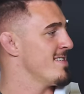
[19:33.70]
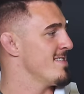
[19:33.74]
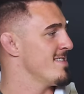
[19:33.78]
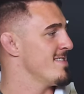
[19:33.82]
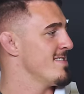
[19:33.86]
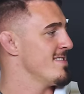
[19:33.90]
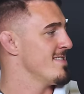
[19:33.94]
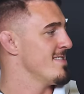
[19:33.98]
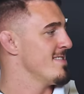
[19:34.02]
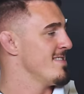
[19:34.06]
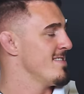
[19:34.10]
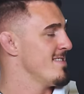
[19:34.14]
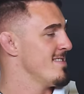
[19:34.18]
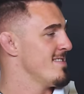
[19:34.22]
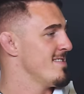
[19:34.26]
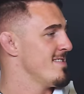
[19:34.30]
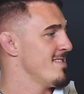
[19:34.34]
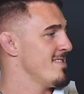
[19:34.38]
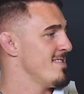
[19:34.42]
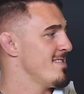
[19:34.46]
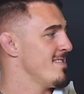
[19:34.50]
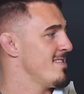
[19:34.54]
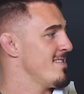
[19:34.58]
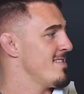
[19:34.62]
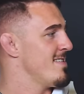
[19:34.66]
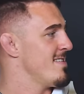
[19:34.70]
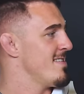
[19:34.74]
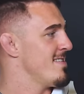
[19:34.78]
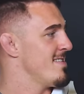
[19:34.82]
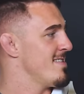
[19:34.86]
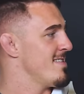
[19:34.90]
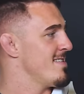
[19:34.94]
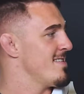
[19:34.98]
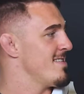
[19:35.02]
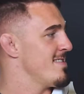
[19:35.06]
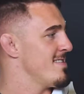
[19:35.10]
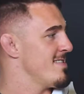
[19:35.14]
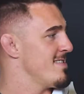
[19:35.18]

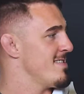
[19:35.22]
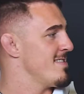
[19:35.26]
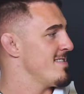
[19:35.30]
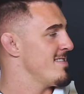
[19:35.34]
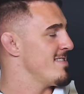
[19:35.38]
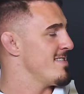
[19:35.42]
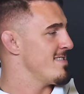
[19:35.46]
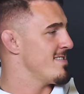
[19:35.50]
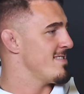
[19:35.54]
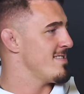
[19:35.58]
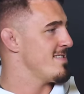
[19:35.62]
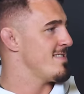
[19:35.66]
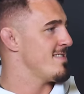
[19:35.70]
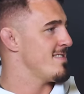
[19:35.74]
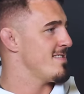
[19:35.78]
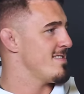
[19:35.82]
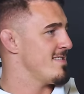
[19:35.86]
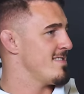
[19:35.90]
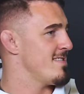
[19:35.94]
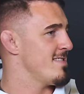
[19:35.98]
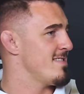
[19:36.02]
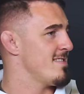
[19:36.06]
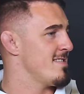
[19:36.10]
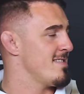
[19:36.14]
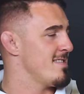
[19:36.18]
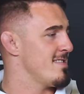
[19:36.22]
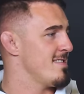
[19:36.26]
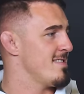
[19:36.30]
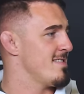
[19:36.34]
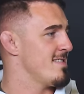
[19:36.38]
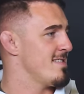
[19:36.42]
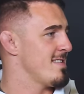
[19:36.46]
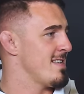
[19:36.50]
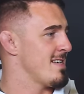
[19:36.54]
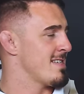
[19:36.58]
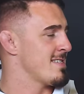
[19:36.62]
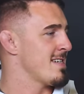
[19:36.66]
The person shown says nothing.